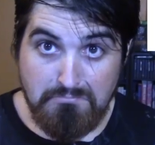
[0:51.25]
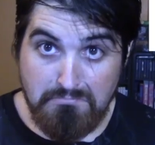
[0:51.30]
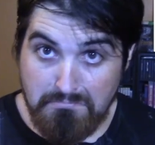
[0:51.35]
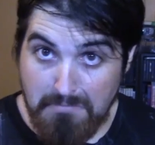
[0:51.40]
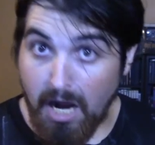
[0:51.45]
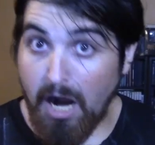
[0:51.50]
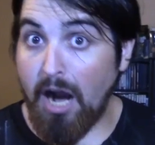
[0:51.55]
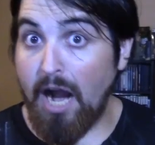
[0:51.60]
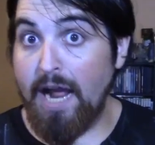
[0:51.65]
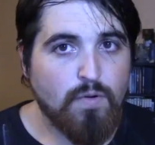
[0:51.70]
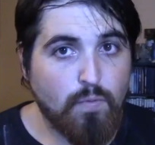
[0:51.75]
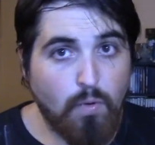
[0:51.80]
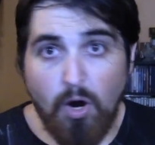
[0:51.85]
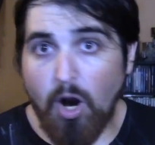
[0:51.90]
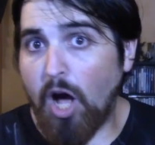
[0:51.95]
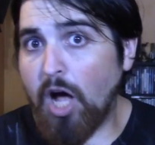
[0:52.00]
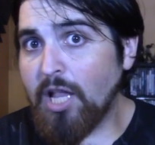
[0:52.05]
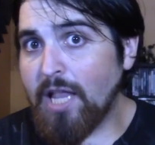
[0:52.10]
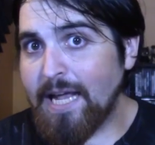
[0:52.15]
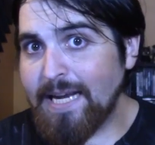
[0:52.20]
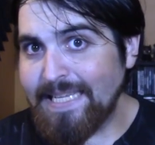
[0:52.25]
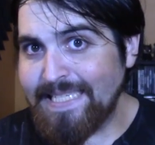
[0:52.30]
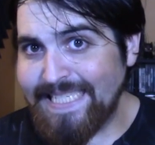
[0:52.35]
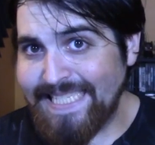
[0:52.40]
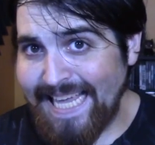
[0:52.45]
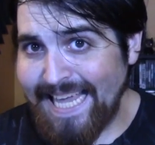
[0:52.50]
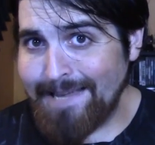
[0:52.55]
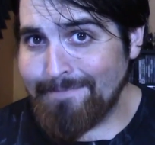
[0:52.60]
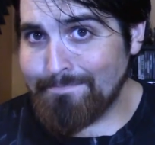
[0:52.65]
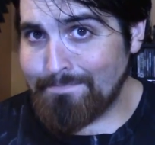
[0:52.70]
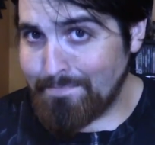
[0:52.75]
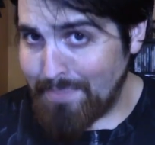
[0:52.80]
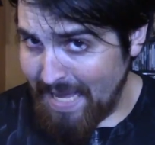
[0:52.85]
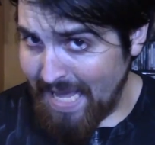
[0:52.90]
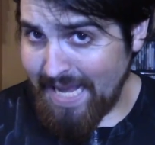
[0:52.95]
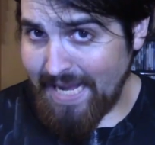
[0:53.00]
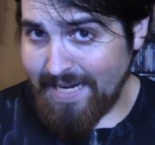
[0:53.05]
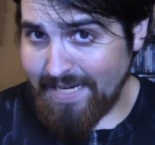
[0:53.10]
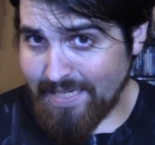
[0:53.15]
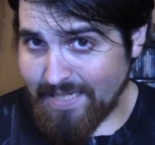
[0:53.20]
Alright, we're all on the same
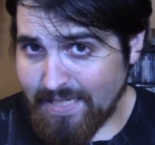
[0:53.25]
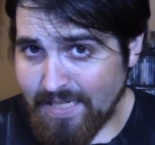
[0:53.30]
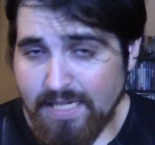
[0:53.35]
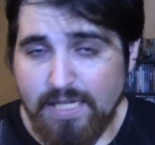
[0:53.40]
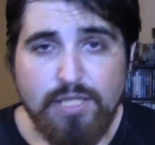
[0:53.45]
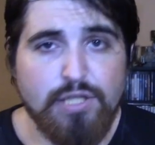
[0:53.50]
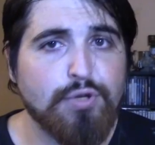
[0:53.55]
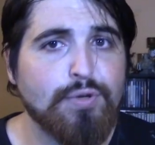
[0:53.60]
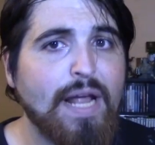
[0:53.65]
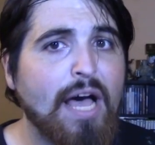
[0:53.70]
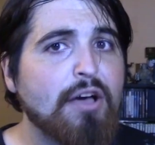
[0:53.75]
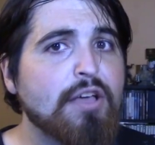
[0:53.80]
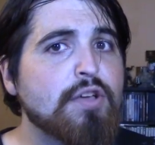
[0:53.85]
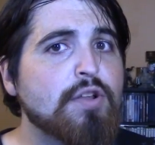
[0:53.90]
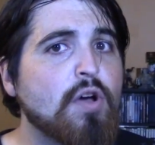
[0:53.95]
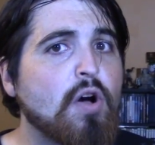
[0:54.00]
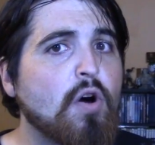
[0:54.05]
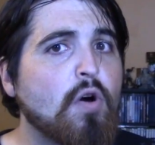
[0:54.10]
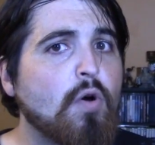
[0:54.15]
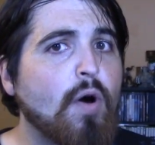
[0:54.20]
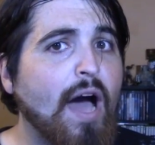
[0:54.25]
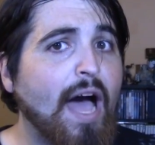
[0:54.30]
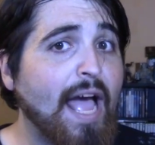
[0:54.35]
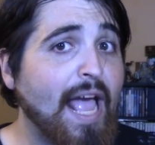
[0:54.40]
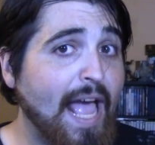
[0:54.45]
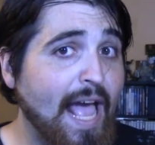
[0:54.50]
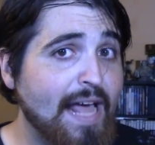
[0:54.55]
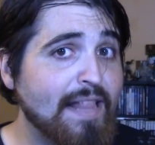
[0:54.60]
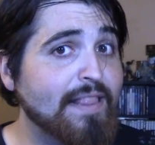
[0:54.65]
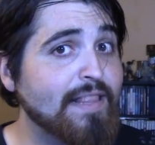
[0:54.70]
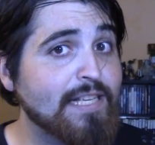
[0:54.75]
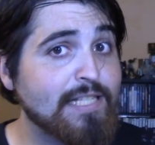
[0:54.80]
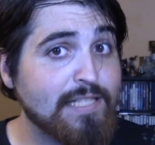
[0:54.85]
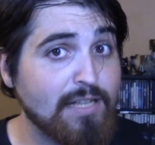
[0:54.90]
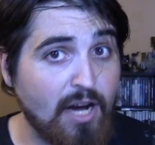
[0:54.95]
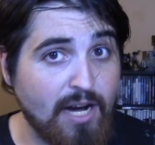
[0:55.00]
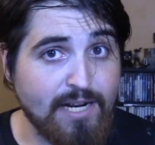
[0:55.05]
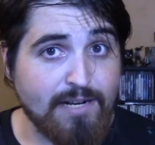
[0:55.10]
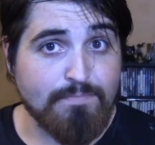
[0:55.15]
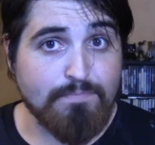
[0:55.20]
page. So now you know I had this
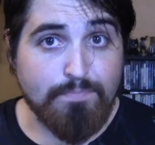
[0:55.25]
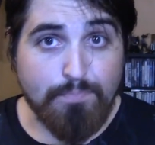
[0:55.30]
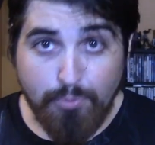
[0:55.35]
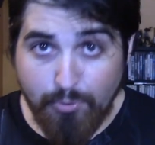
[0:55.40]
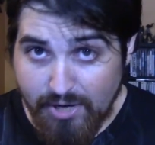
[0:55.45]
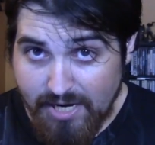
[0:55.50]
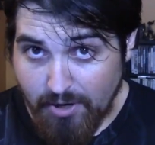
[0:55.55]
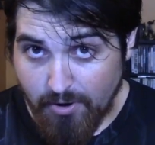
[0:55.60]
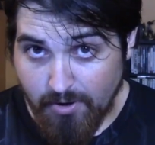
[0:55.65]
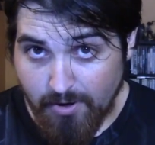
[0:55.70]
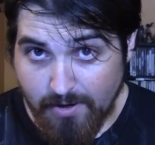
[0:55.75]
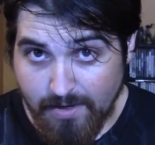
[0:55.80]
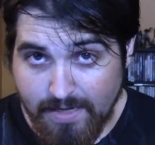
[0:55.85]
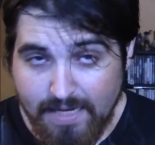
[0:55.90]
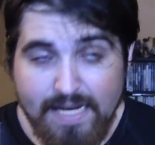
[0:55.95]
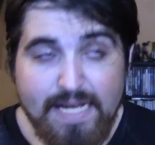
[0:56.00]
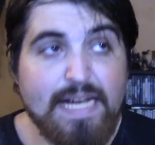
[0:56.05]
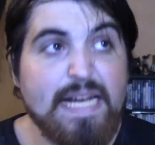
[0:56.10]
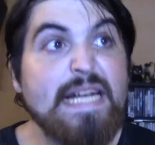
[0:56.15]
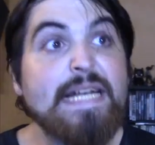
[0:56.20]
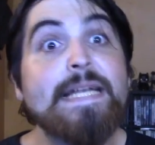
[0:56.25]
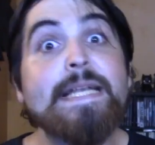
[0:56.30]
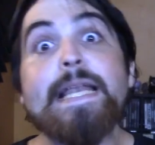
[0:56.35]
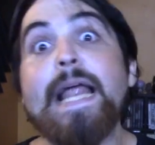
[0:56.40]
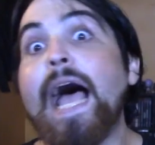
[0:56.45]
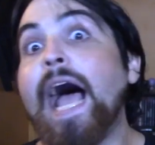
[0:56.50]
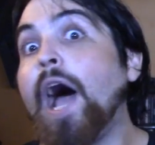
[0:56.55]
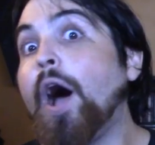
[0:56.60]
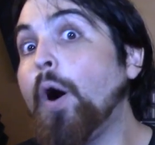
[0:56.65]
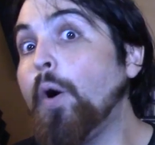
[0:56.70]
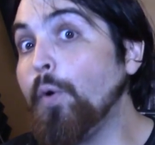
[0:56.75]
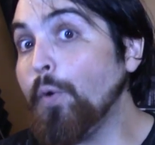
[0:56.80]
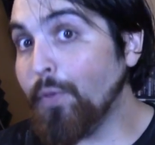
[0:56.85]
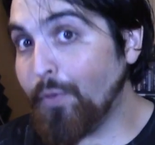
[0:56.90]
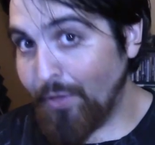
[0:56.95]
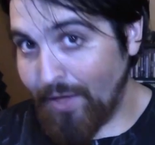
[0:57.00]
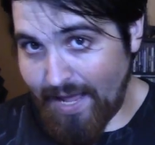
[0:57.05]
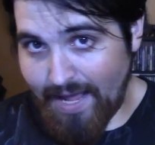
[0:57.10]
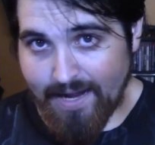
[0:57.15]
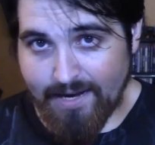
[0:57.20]
item pre-ordered. Now
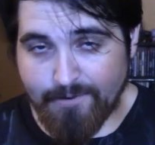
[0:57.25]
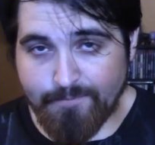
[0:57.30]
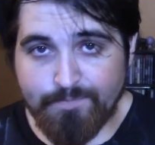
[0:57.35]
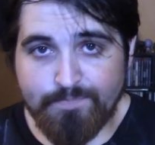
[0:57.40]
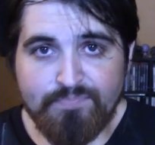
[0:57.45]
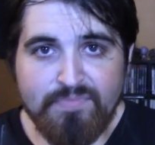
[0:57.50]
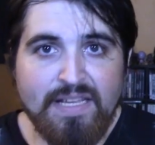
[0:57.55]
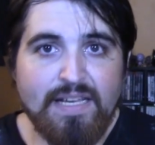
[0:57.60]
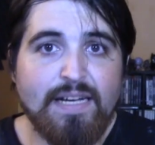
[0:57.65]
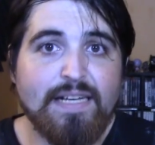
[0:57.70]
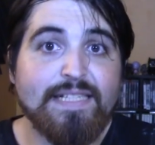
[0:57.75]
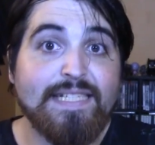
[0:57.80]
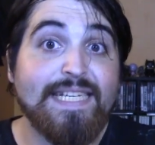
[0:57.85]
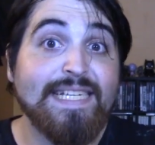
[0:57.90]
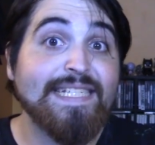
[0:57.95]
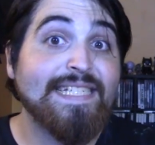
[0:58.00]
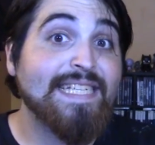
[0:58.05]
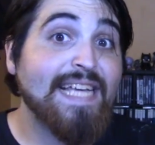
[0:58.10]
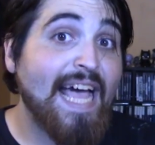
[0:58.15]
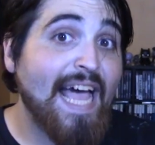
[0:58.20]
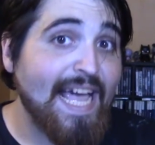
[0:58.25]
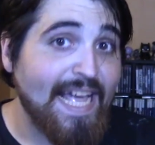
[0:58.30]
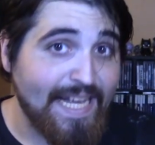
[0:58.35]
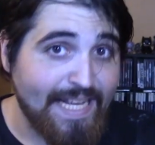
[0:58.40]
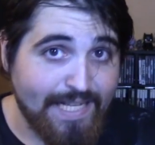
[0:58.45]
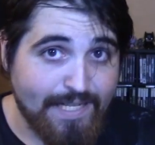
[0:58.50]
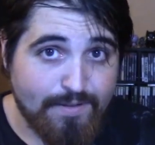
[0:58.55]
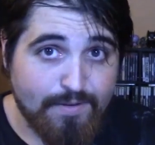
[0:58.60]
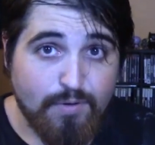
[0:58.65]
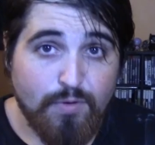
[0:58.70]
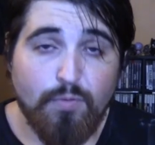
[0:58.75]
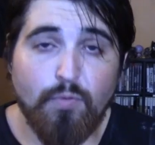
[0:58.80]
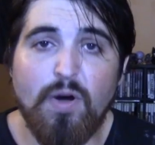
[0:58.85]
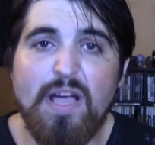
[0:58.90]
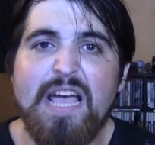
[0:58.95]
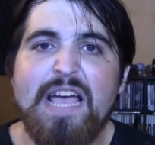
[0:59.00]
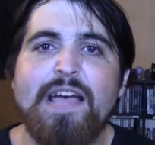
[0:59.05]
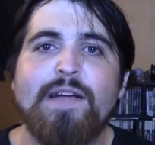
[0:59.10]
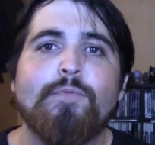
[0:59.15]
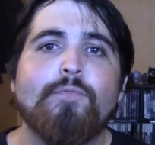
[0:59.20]
then, today,
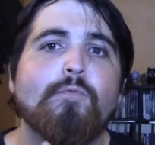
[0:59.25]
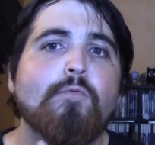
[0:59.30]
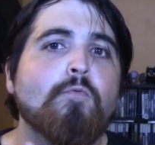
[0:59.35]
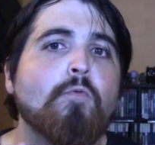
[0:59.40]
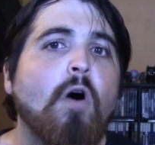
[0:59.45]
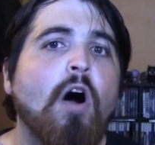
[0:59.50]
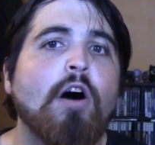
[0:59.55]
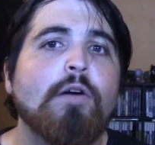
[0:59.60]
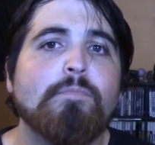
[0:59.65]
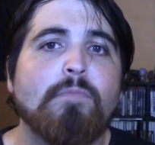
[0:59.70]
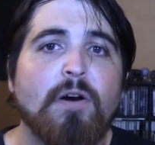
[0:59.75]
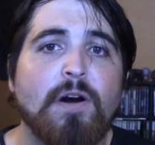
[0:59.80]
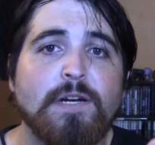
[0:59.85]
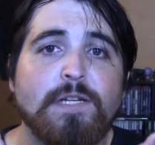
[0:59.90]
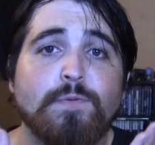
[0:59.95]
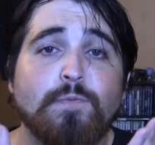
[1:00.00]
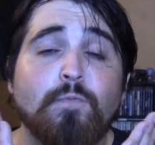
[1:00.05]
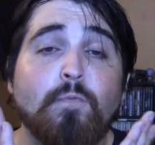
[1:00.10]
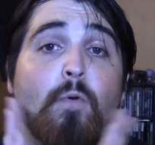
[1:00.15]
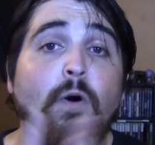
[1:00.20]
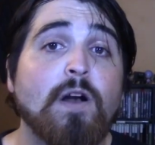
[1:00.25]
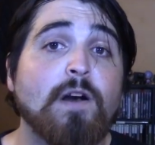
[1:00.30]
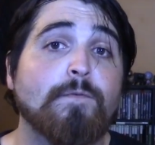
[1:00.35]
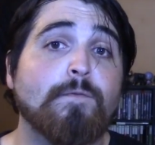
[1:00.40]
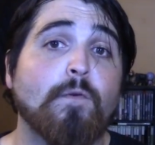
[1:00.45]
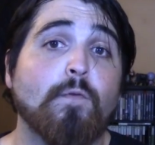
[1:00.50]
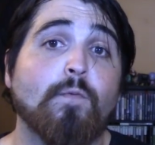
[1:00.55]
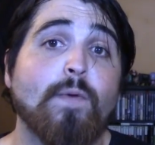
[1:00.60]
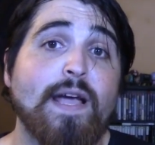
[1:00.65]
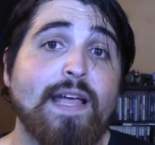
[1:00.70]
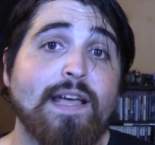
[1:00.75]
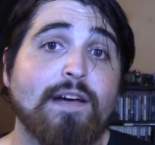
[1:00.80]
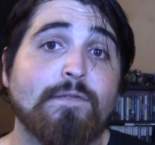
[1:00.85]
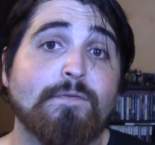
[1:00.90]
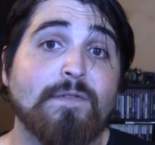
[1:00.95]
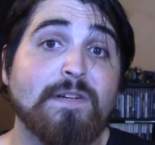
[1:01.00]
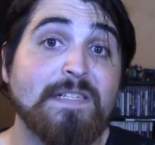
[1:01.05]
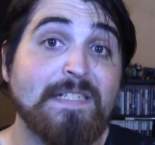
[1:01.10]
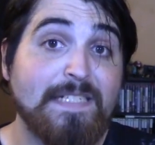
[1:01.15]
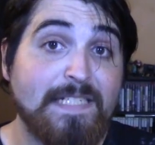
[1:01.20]
and Walmart's wonderful way
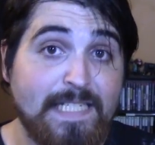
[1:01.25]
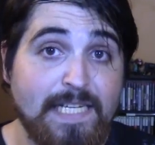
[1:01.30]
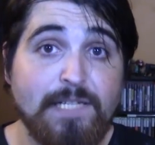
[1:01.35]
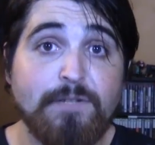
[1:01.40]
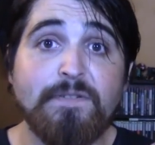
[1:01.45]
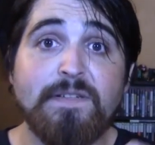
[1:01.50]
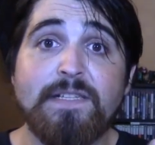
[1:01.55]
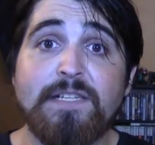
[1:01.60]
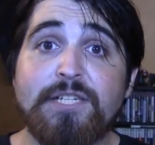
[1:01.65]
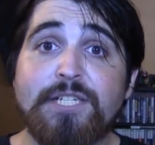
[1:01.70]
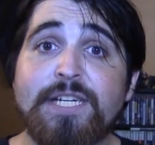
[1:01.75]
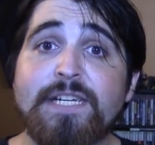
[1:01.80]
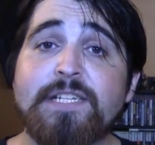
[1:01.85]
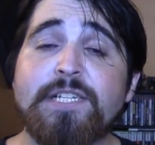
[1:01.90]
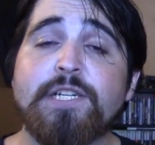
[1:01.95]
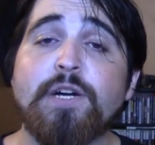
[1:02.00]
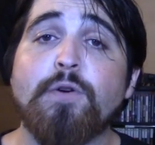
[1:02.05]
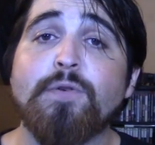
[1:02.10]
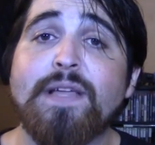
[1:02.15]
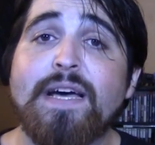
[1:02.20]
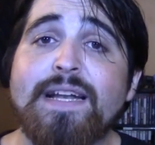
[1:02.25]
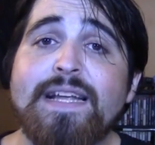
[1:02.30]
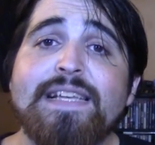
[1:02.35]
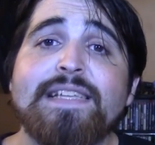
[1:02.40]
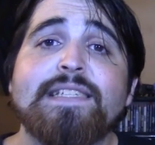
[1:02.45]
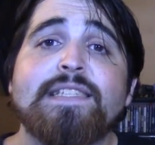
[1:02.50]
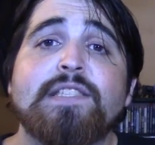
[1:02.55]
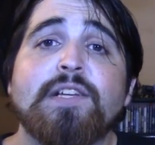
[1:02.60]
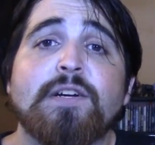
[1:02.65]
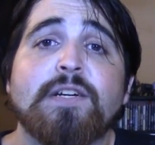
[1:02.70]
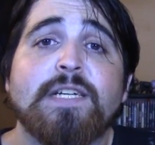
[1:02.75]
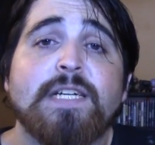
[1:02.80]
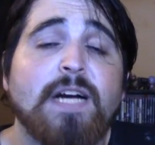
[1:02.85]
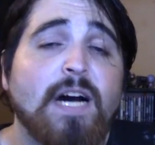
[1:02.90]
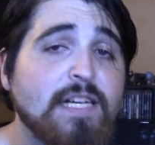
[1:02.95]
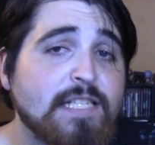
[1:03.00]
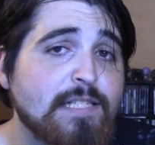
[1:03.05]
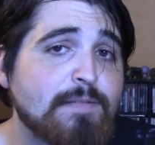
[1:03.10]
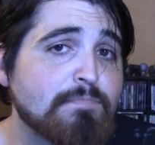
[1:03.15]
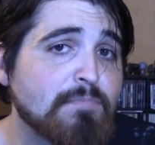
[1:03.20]
of continuing the shit show that is their
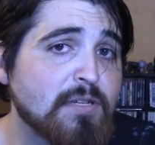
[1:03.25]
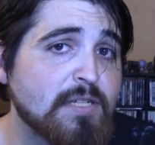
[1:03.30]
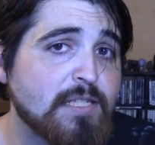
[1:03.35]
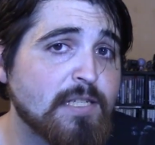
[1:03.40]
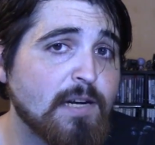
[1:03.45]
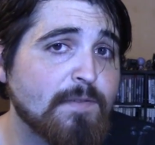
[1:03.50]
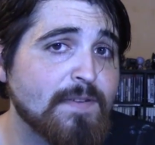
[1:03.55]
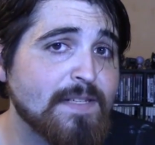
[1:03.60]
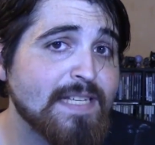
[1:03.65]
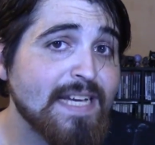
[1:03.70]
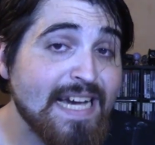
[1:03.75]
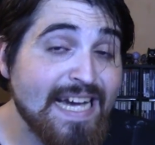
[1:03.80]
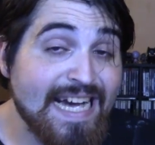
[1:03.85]
customer service